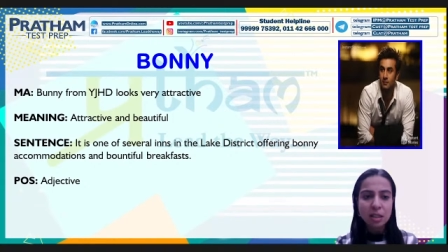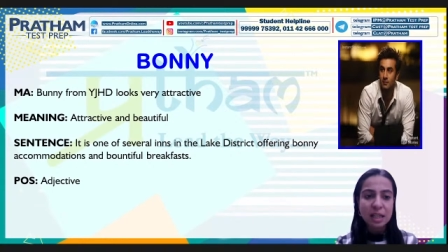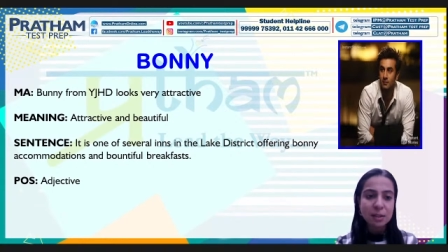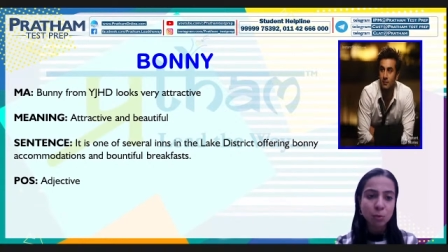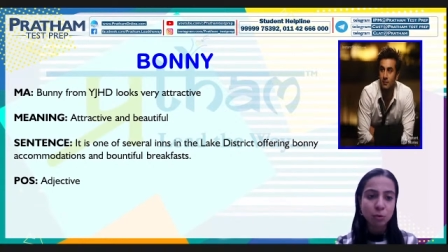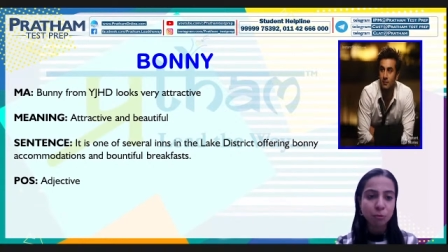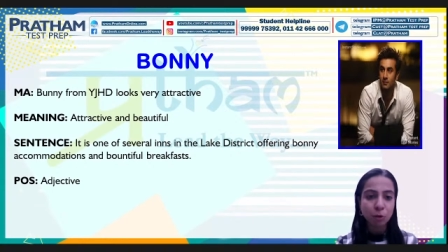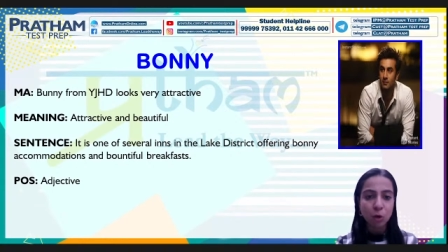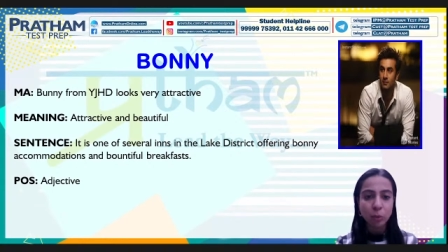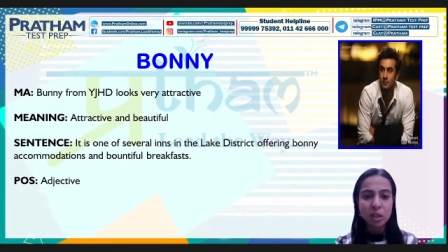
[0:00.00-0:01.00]
Let's move
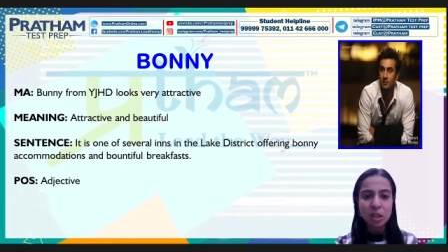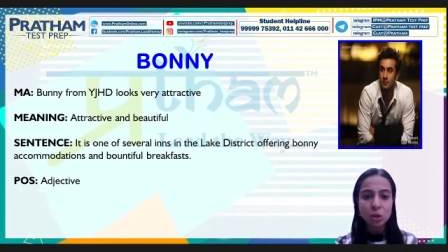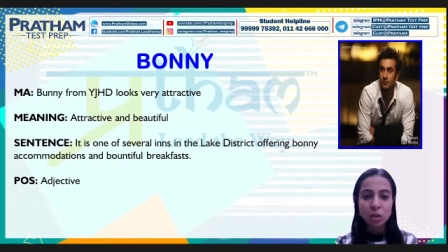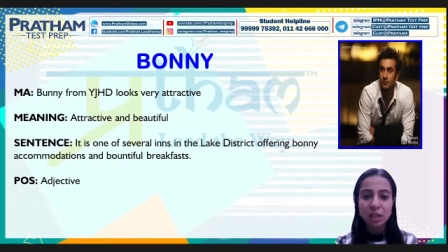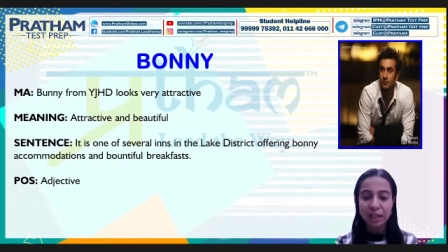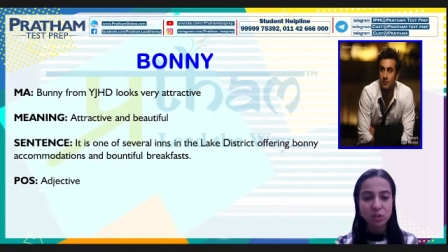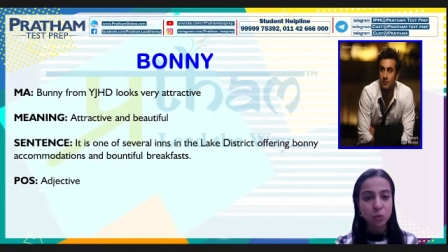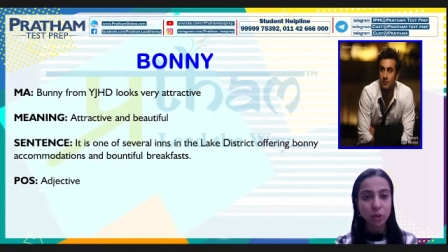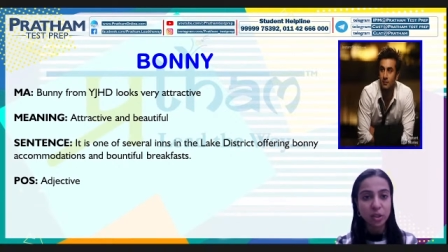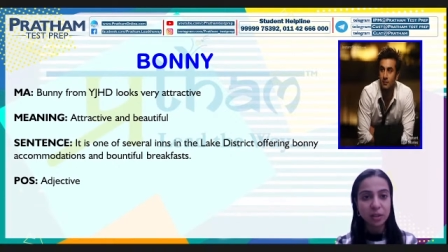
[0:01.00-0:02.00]
forward to the
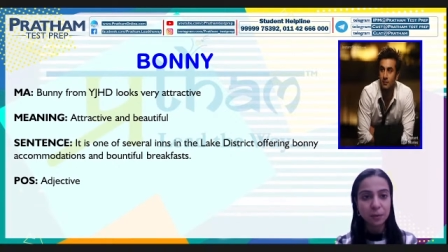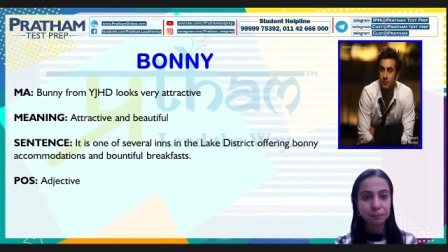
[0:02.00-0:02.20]
next word.